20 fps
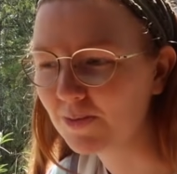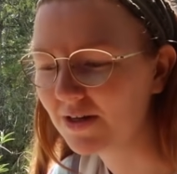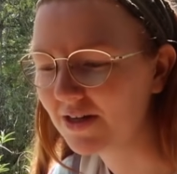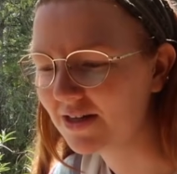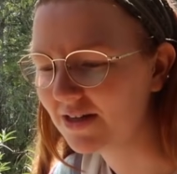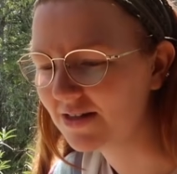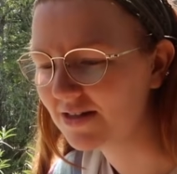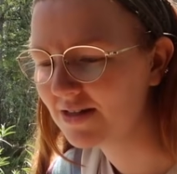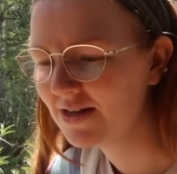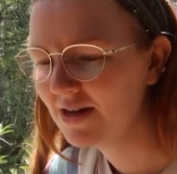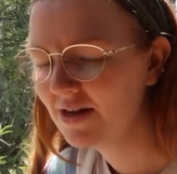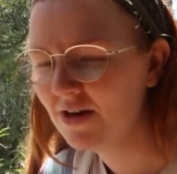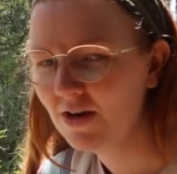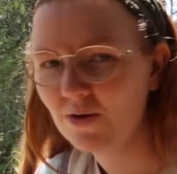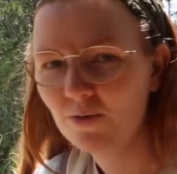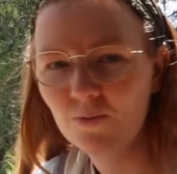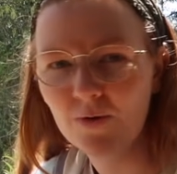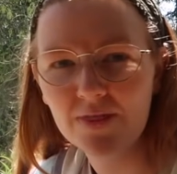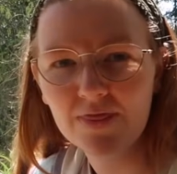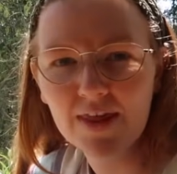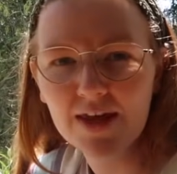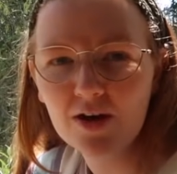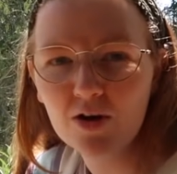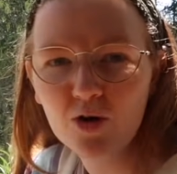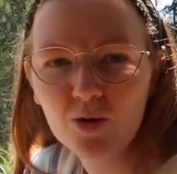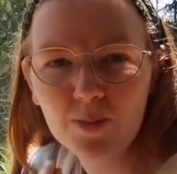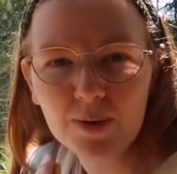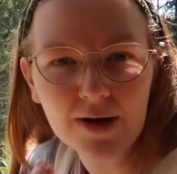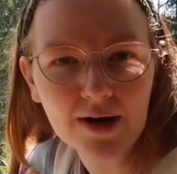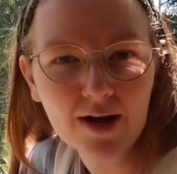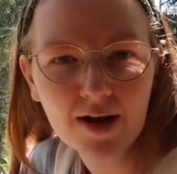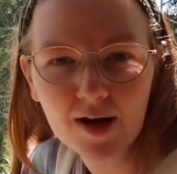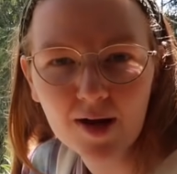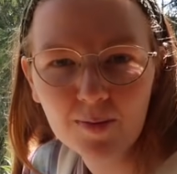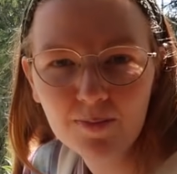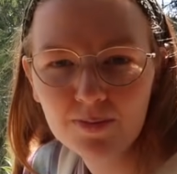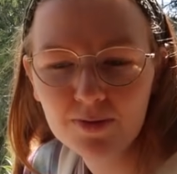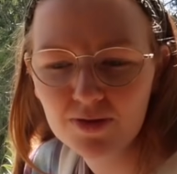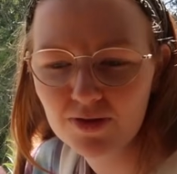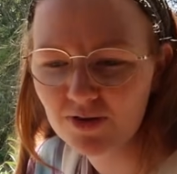because when they open up,